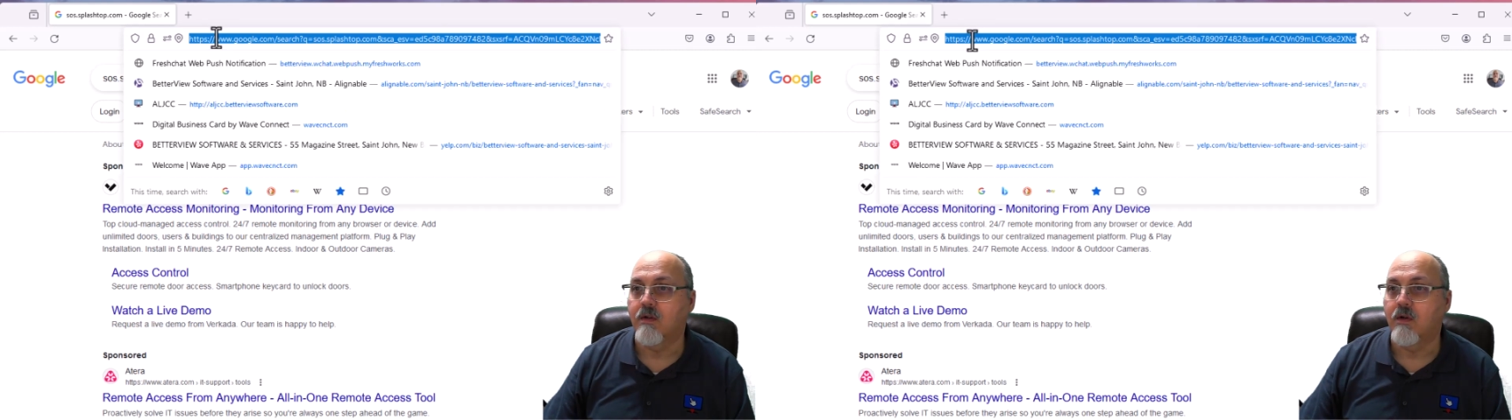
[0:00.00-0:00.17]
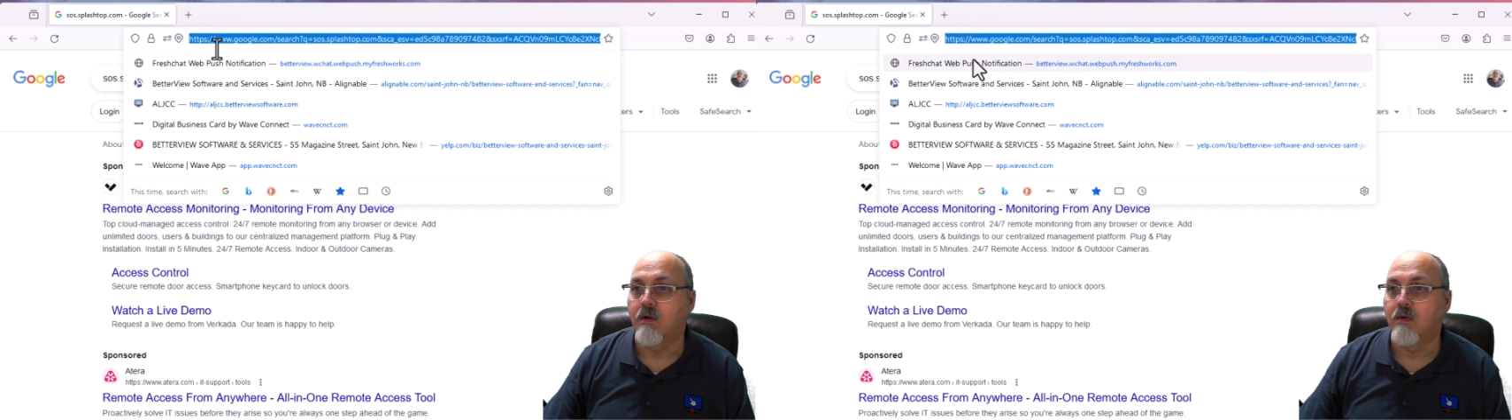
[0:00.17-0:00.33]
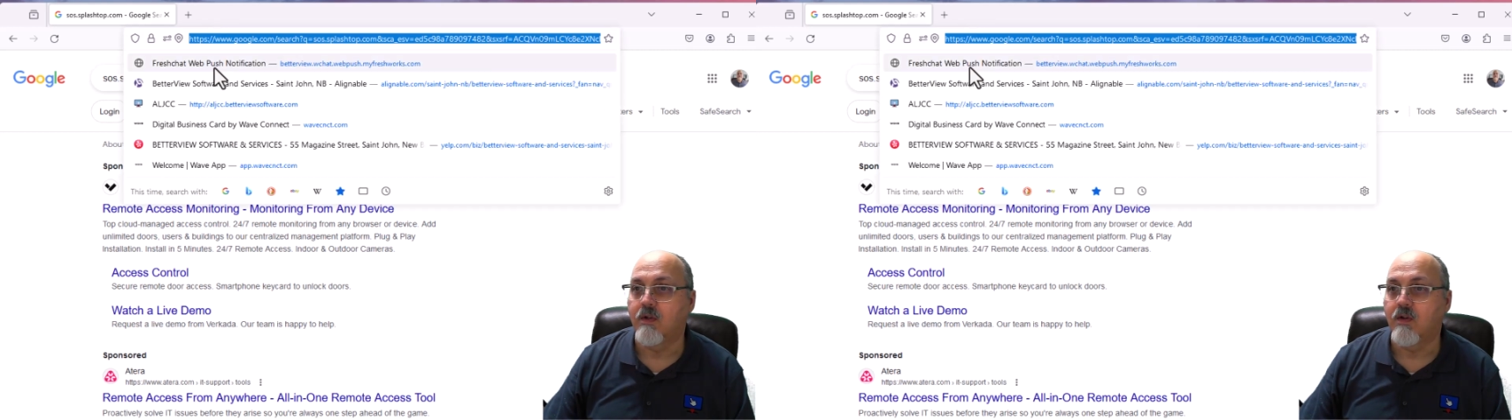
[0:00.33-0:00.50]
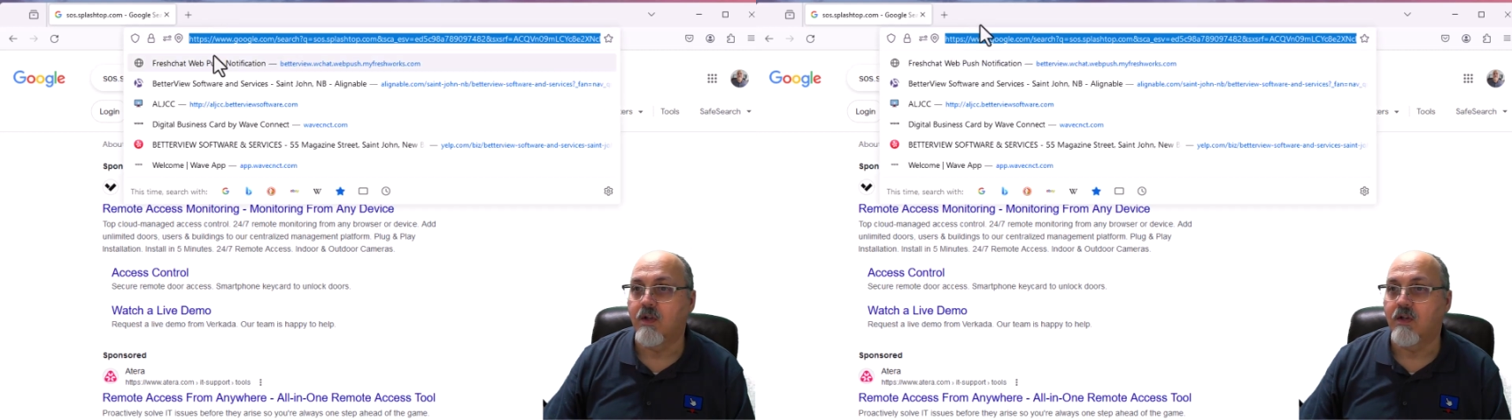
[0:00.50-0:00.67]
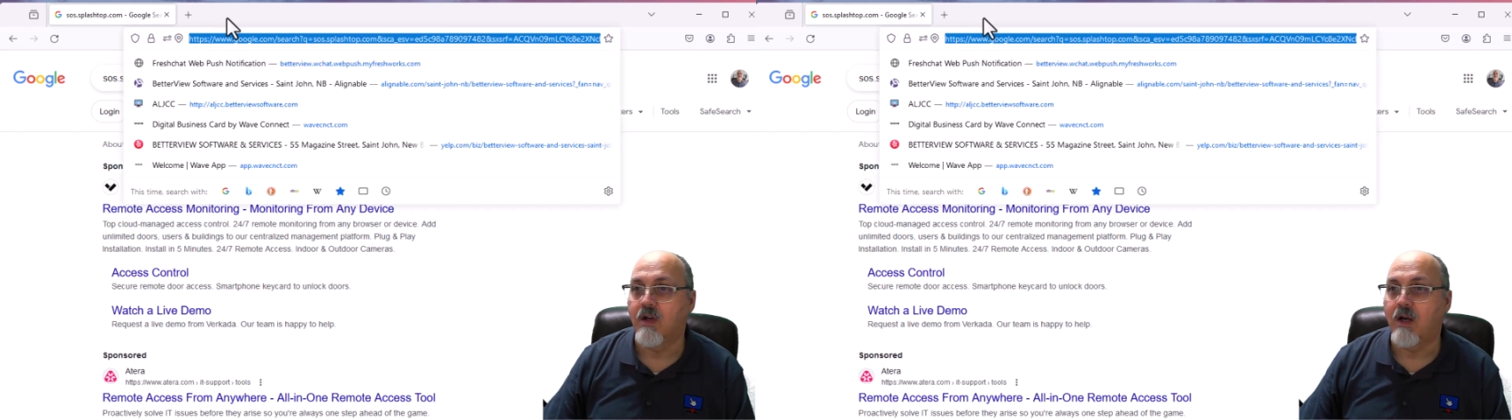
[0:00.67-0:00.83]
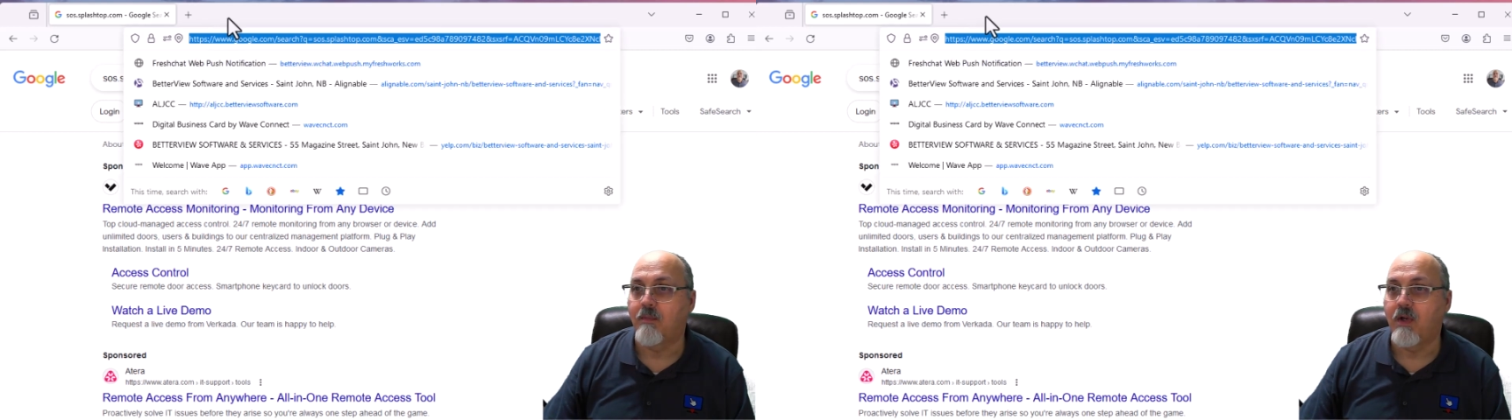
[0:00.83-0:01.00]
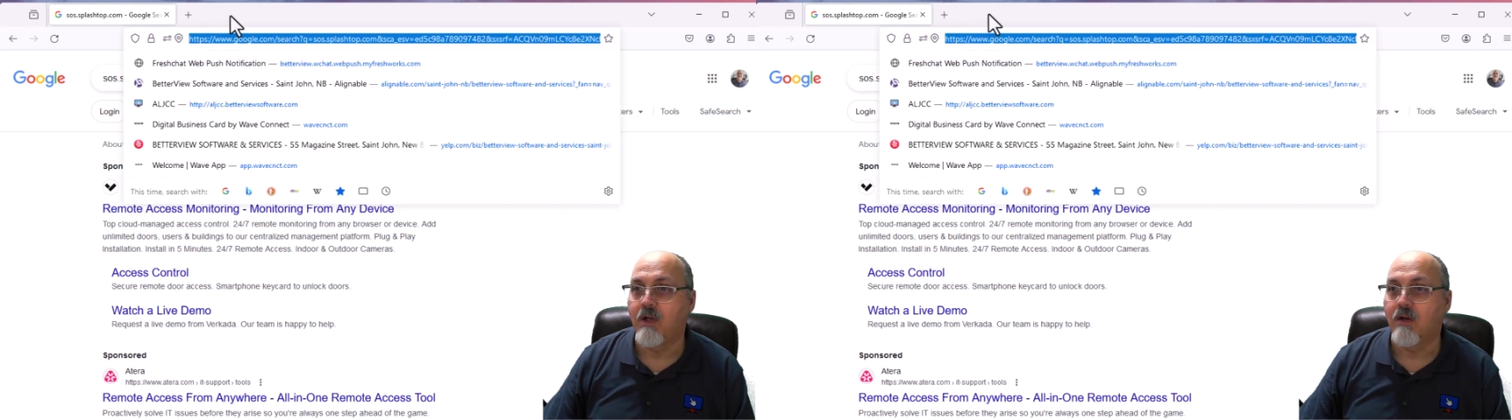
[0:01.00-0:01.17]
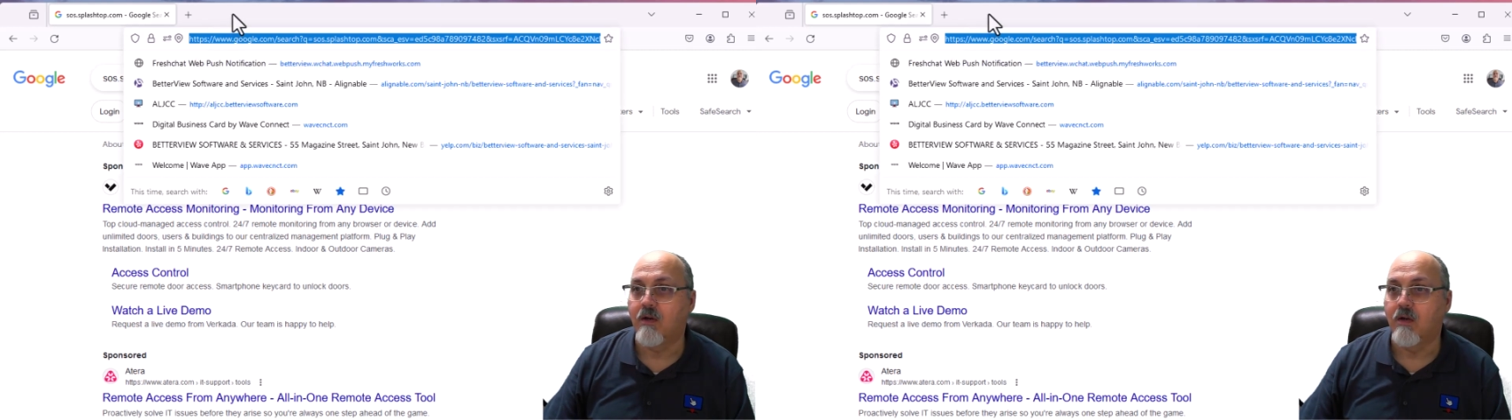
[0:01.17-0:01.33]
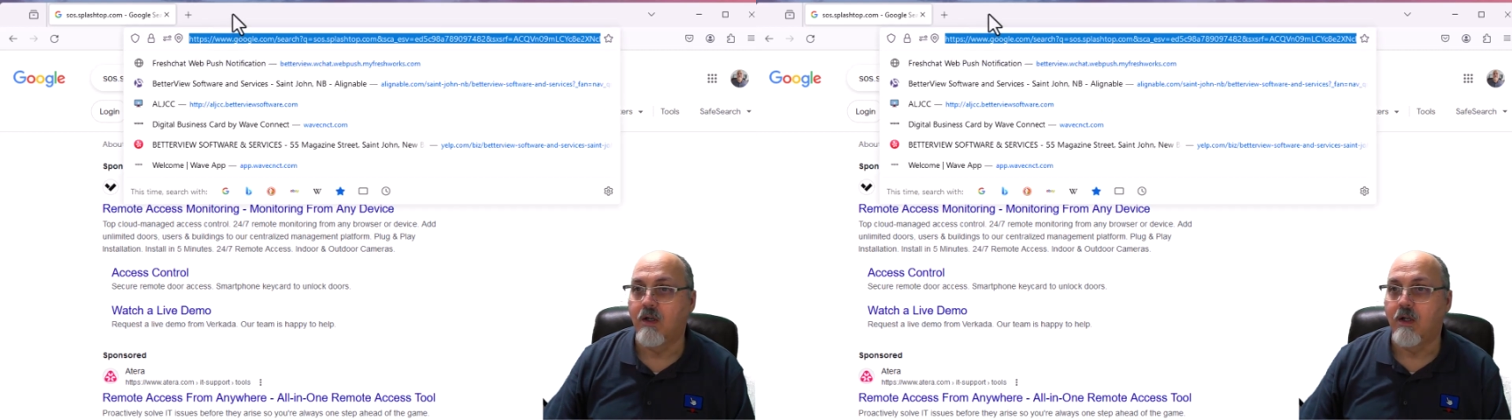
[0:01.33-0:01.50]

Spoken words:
go to the top here